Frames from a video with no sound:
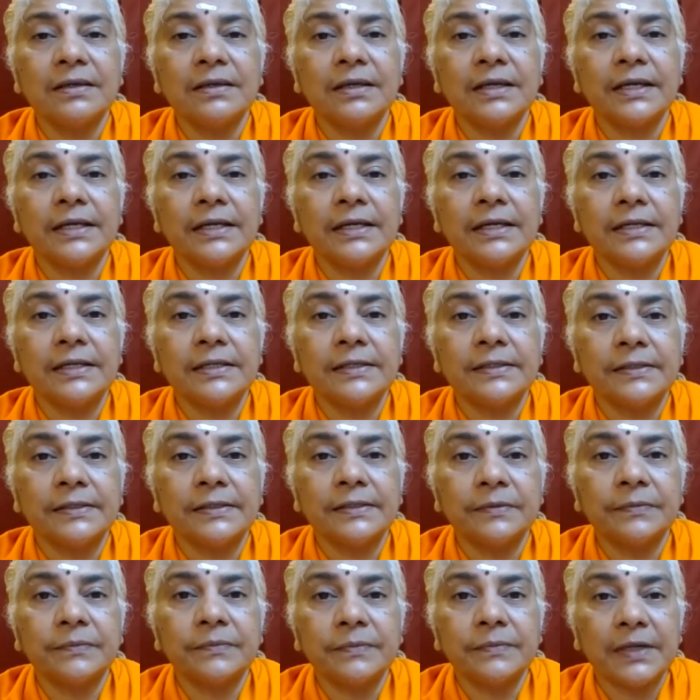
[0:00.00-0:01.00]
and
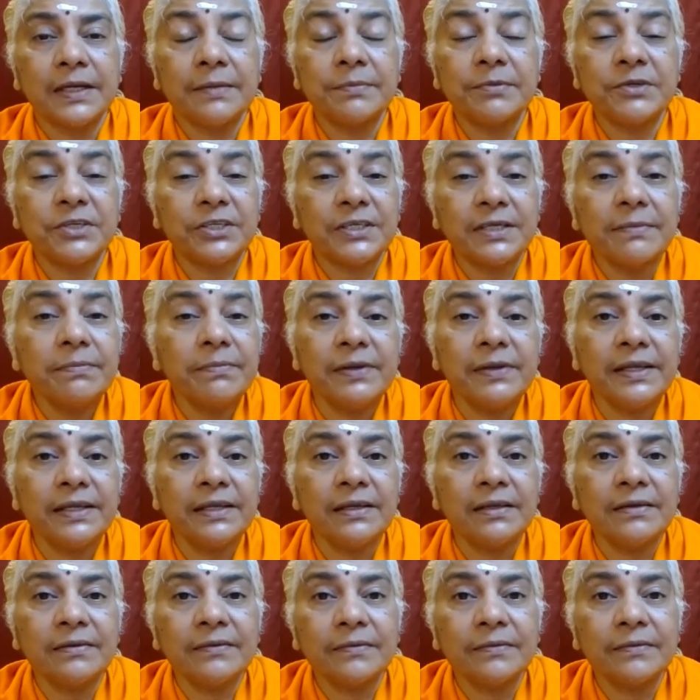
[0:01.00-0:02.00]
um, I'm
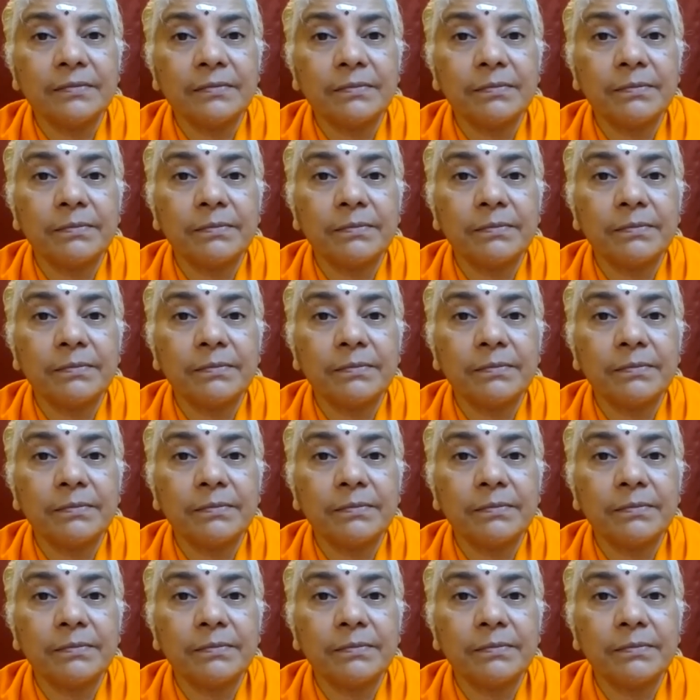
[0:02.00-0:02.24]
trembling,